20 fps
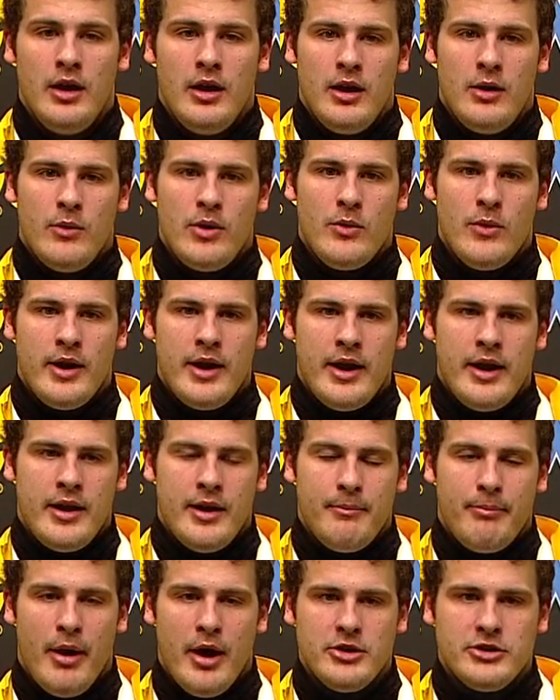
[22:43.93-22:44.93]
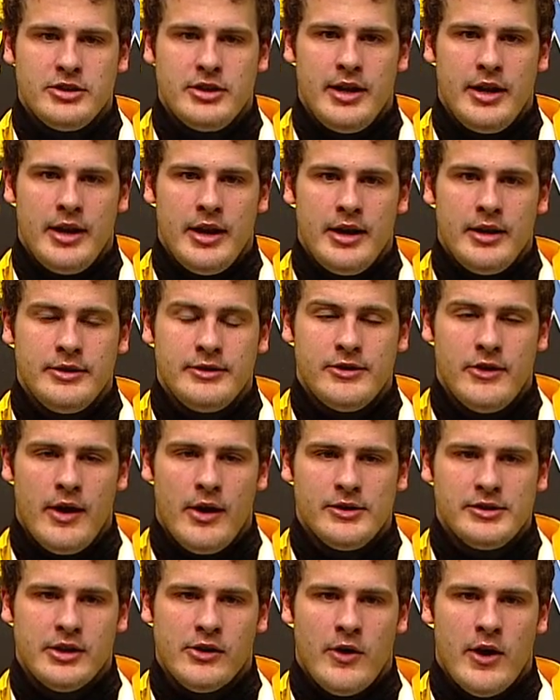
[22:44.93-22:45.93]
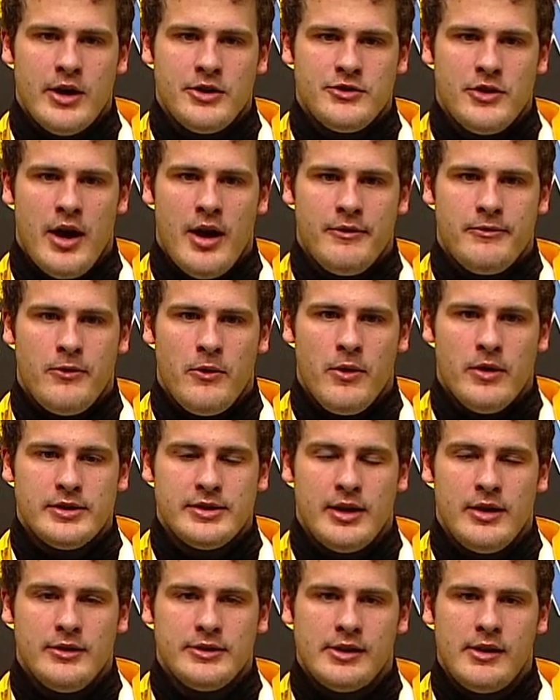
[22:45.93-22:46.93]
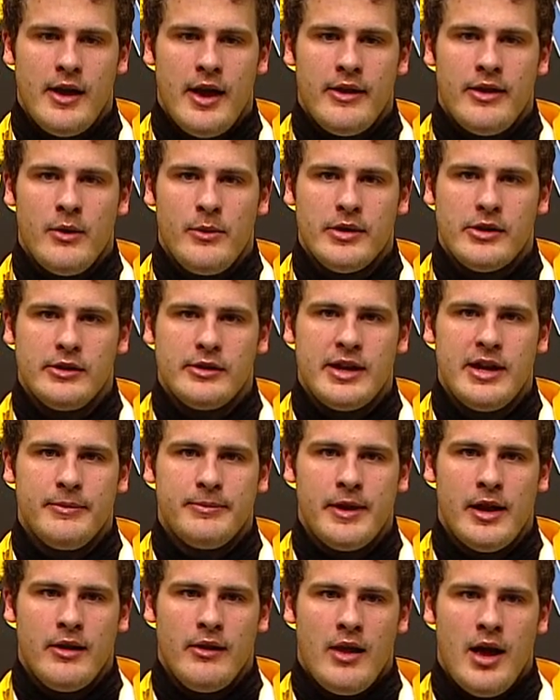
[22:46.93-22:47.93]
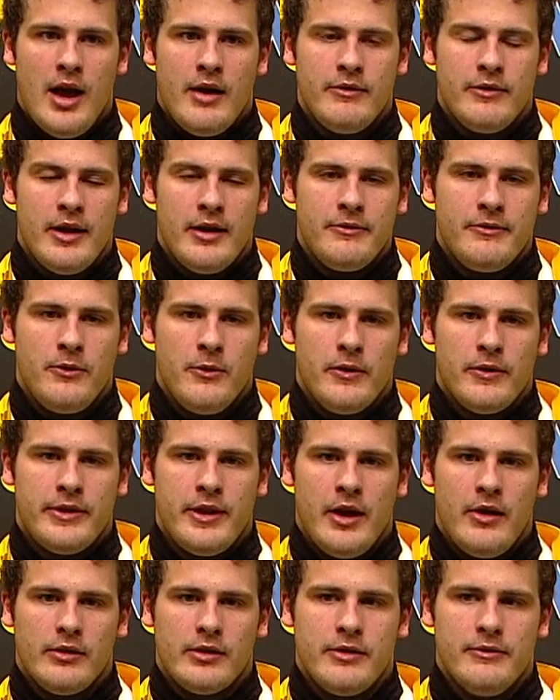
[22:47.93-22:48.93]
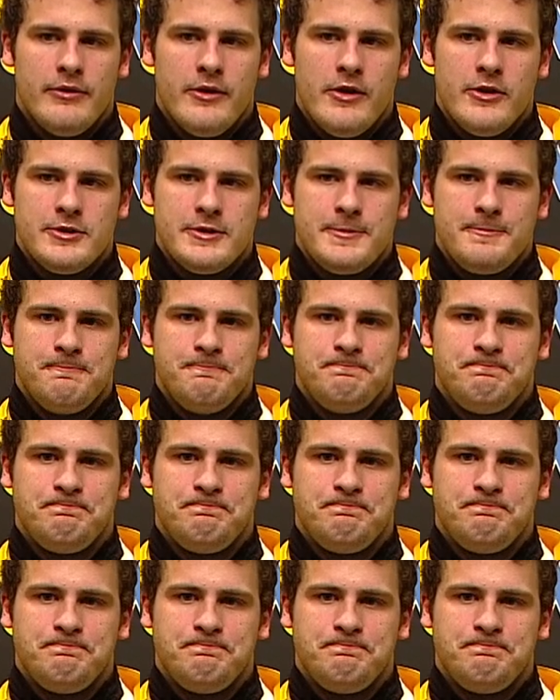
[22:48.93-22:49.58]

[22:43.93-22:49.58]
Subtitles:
We went in and punched it in, so that was a great drive for us, and I was glad that we could keep that alive with that 4th down conversion.